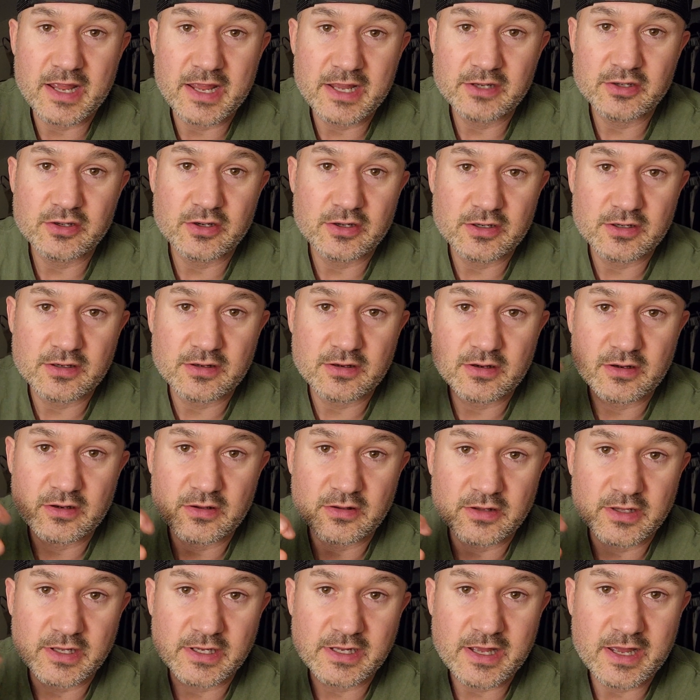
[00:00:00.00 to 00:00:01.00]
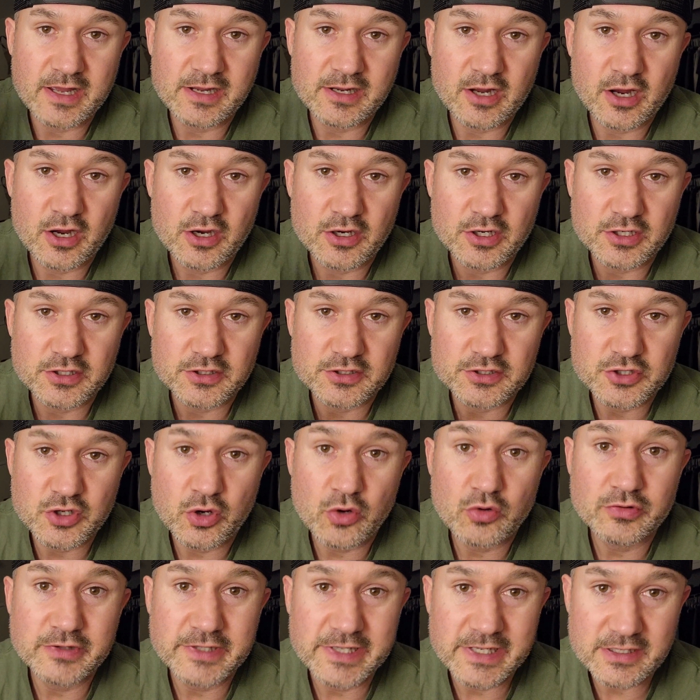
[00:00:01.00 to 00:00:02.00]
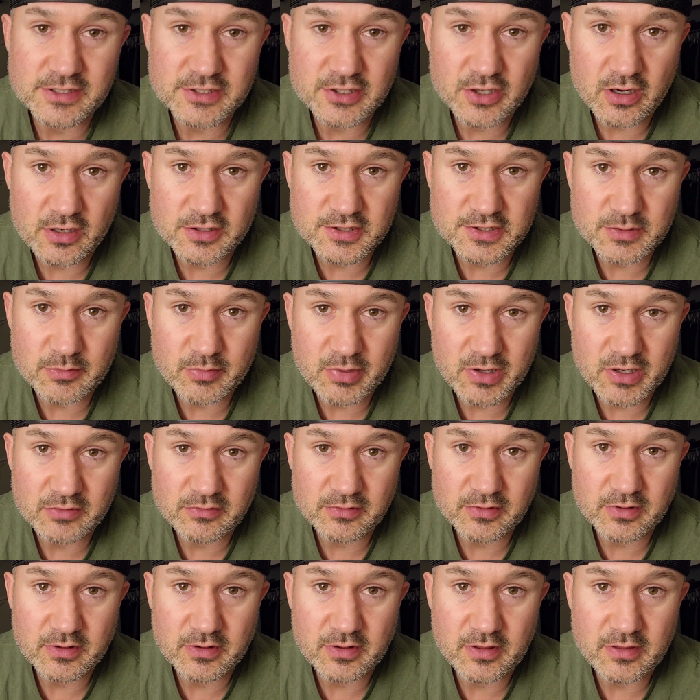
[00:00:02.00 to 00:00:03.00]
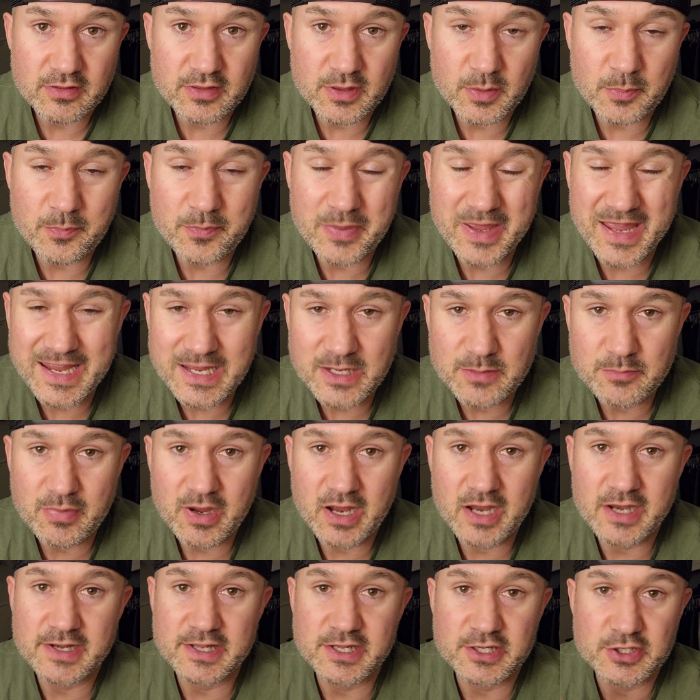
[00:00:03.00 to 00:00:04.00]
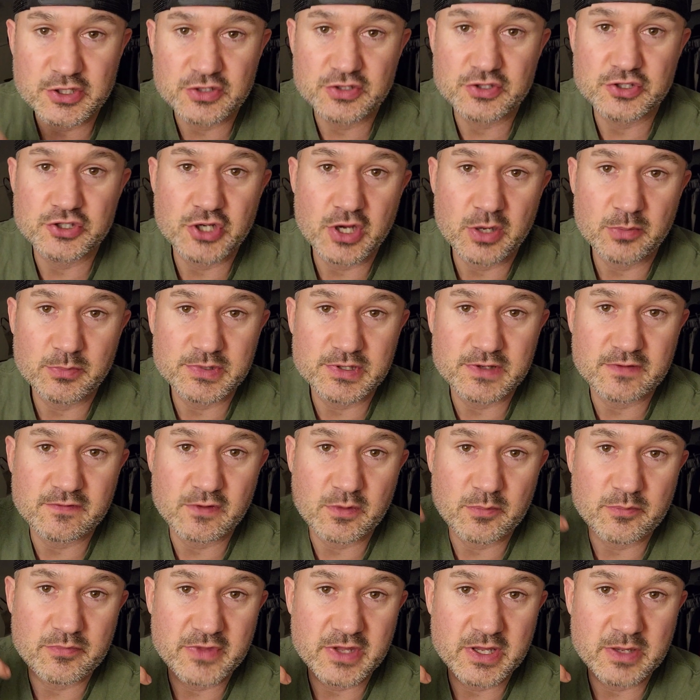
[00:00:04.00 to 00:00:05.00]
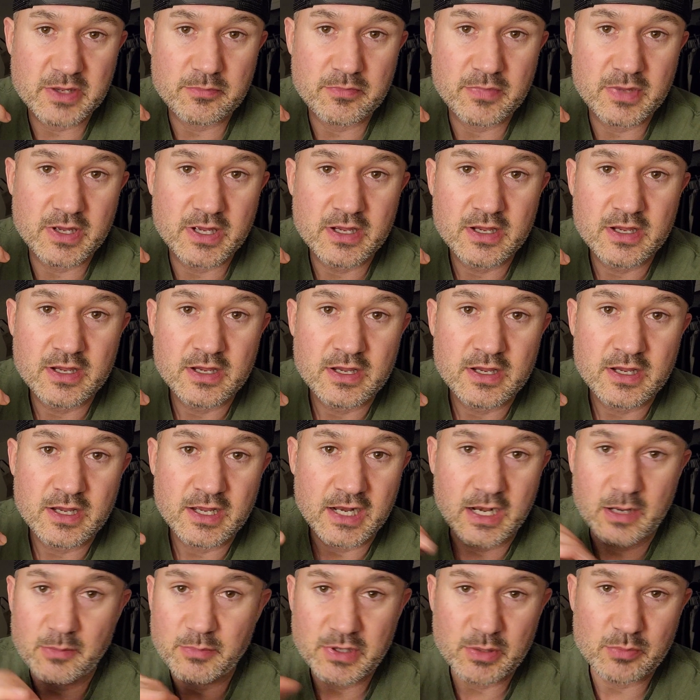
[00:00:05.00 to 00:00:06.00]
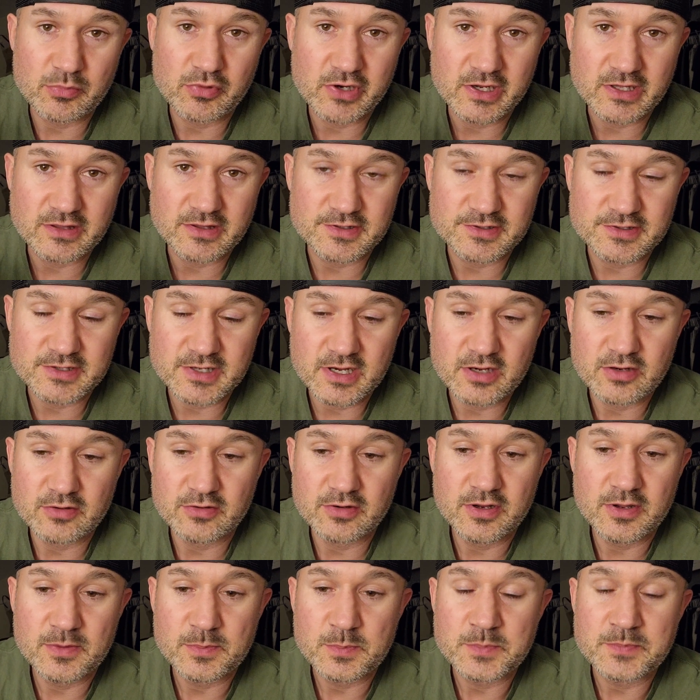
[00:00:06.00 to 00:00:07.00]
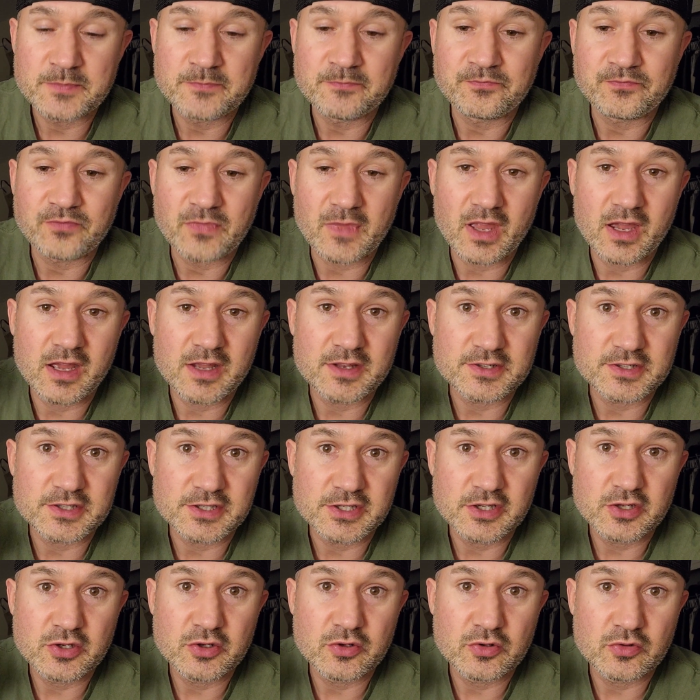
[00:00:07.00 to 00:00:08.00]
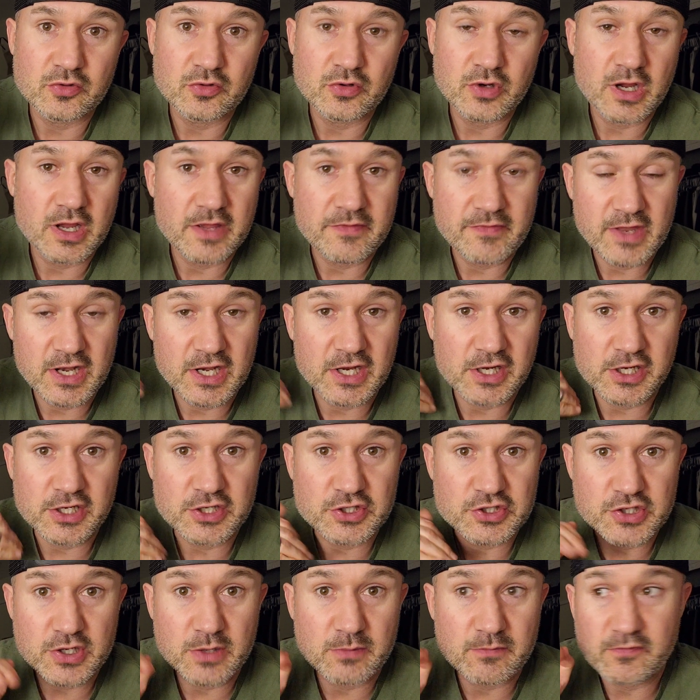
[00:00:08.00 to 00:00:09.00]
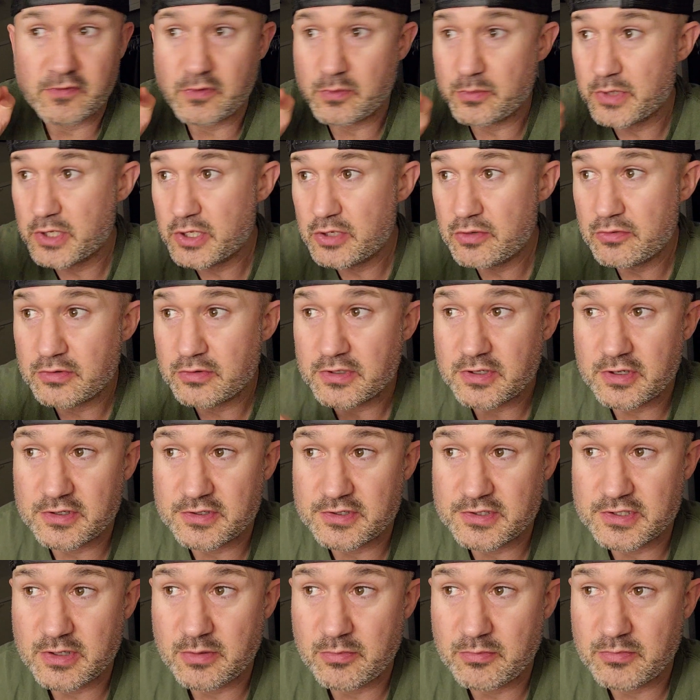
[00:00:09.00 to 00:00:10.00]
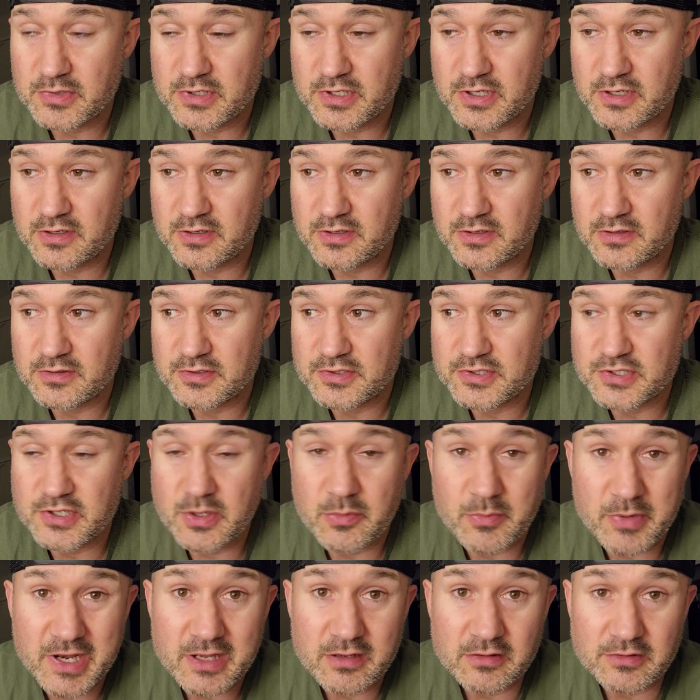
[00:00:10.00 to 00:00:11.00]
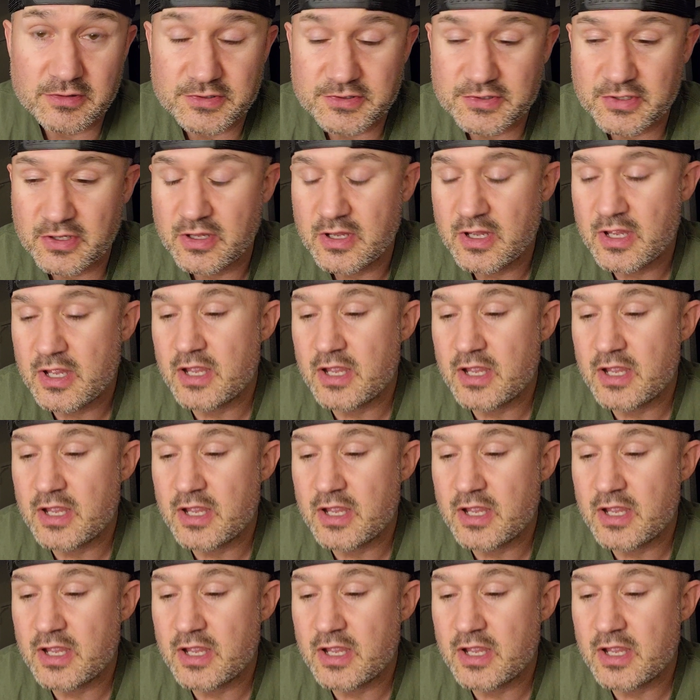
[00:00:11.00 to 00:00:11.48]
anger, like Eckhart Tolle talks about, the pain body jumps from them. And I'm going to break this down onto you, and then it can jump from you to someone else.